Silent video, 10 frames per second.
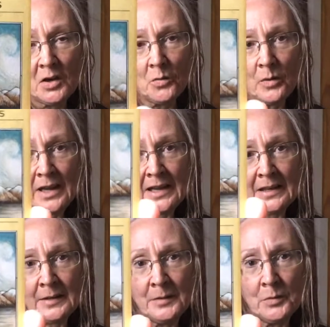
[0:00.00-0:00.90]

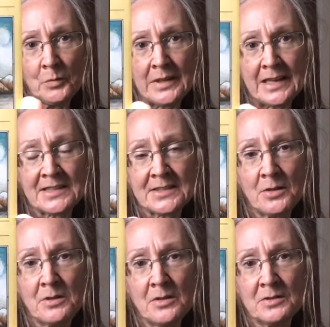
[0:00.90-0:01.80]
where we get so
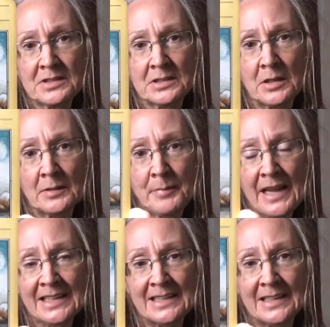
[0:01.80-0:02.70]
used to
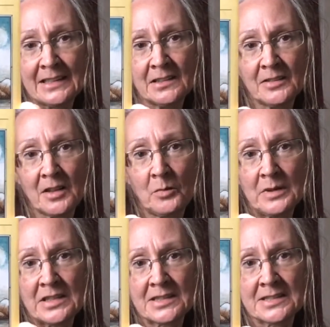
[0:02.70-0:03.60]
battling that
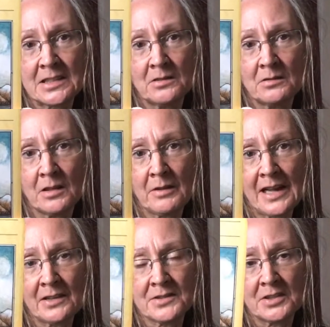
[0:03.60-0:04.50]
we just don't know
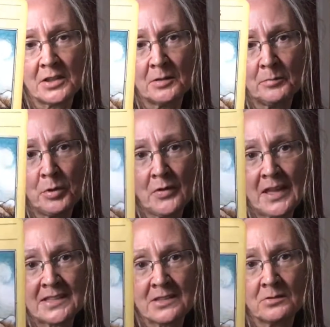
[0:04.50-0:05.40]
how to put
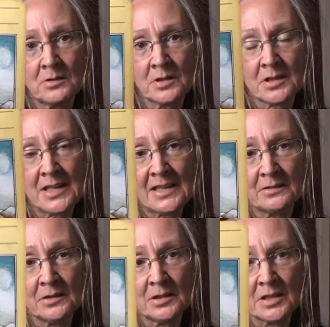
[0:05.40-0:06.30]
that sword
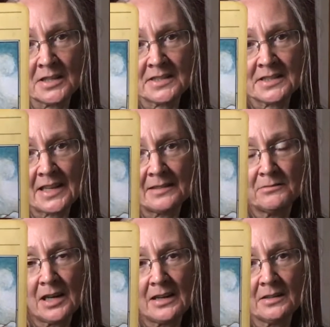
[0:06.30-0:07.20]
down and just say, right,